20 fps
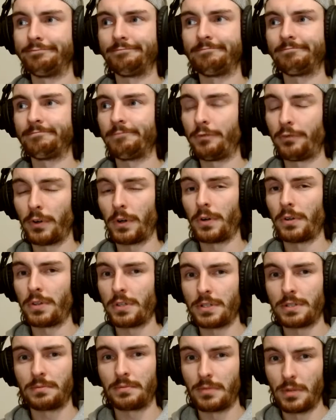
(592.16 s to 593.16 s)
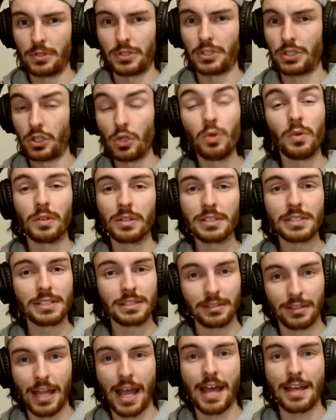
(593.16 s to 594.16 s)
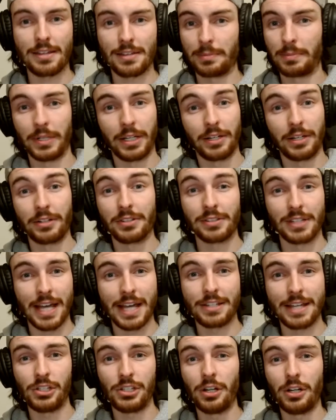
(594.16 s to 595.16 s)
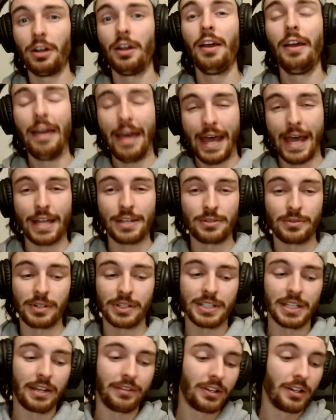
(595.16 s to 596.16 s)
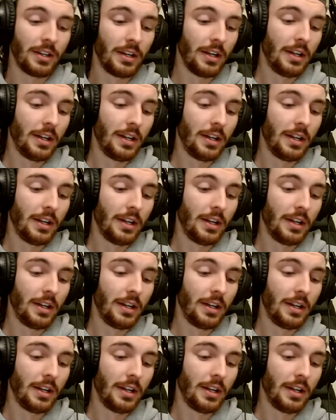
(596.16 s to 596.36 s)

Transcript: for the students, the players last year at Strixhaven.